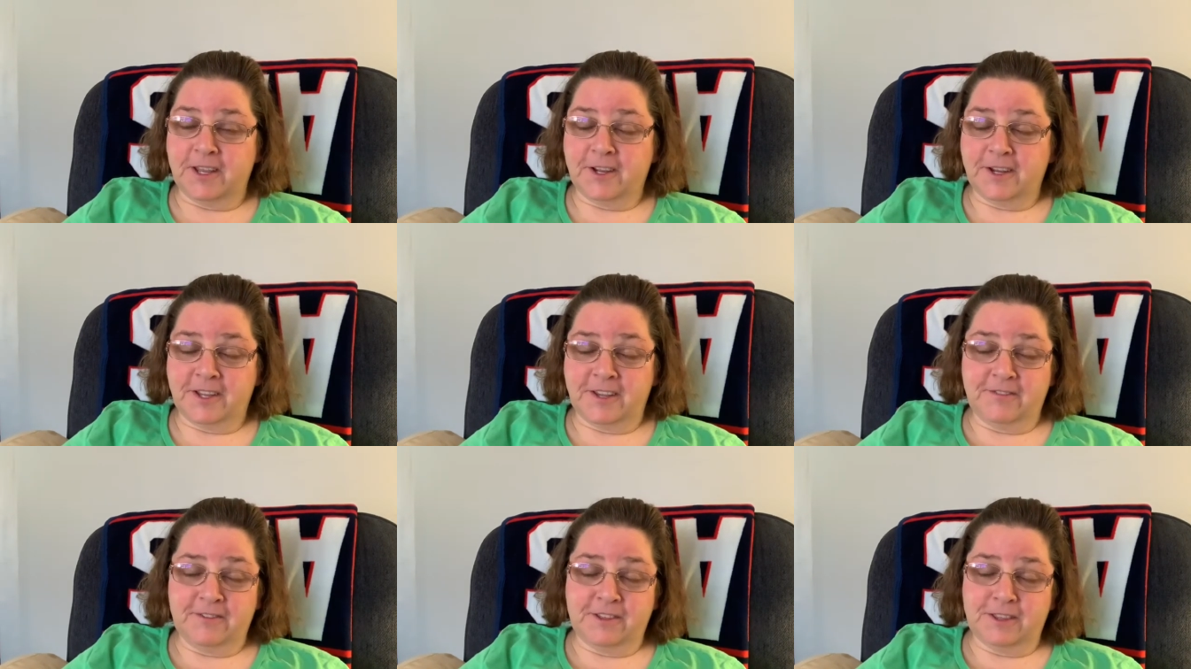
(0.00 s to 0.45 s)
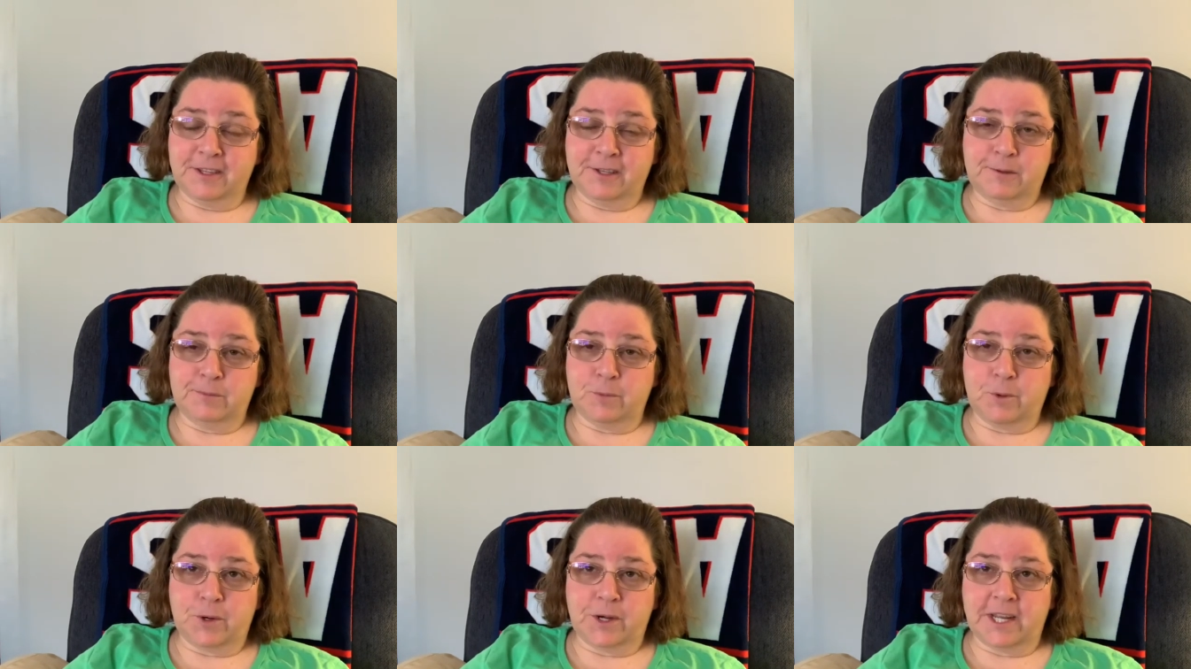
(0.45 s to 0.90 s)
or even this
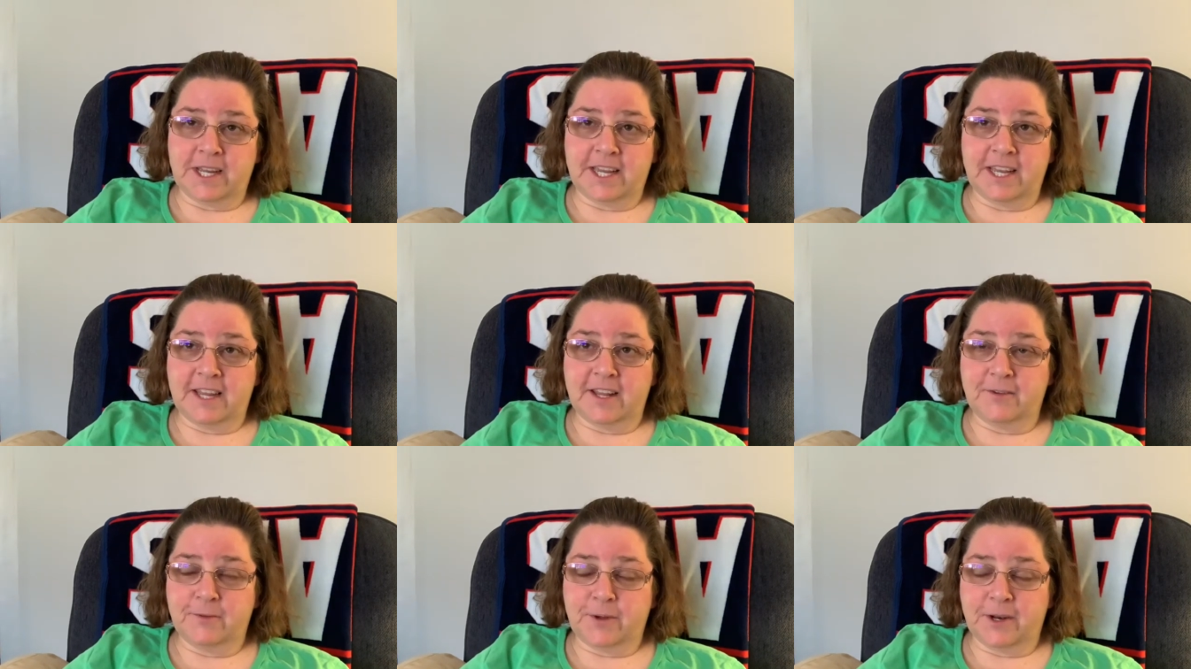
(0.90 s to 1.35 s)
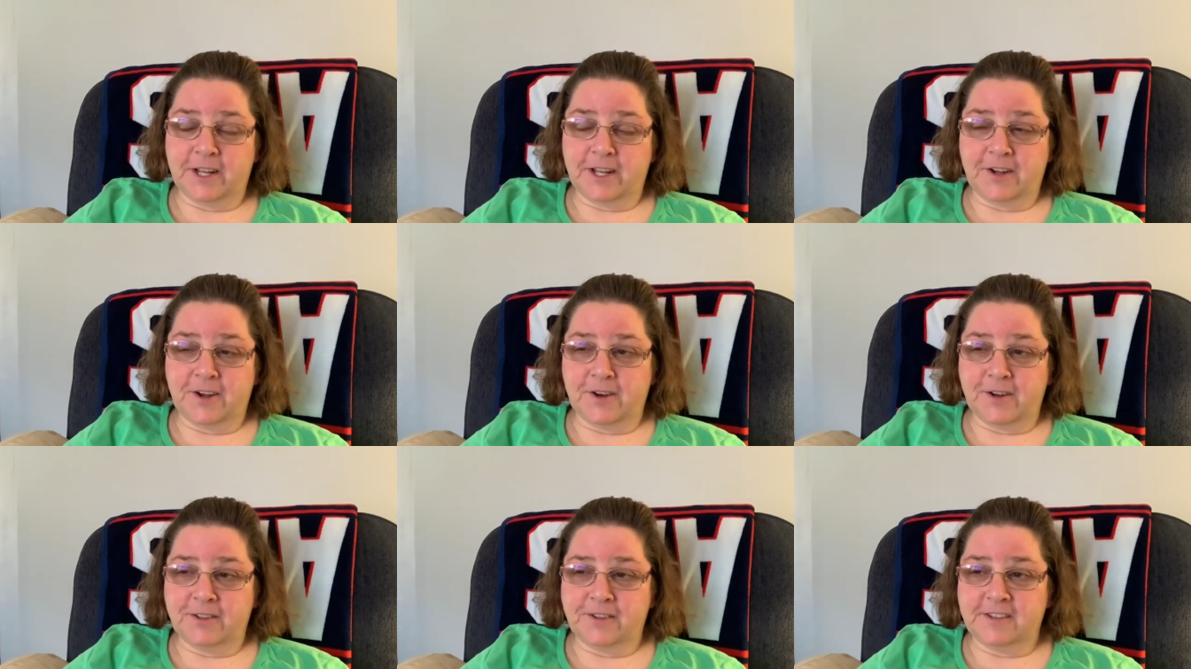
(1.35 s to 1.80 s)
morning when I
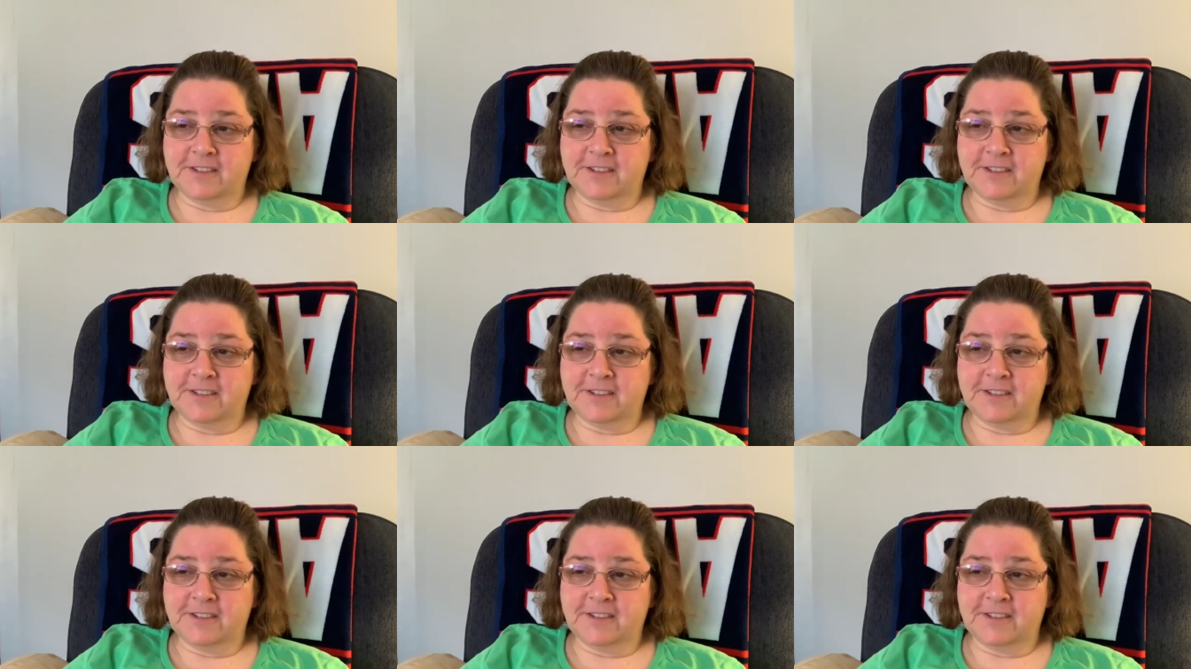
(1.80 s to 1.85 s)
got on the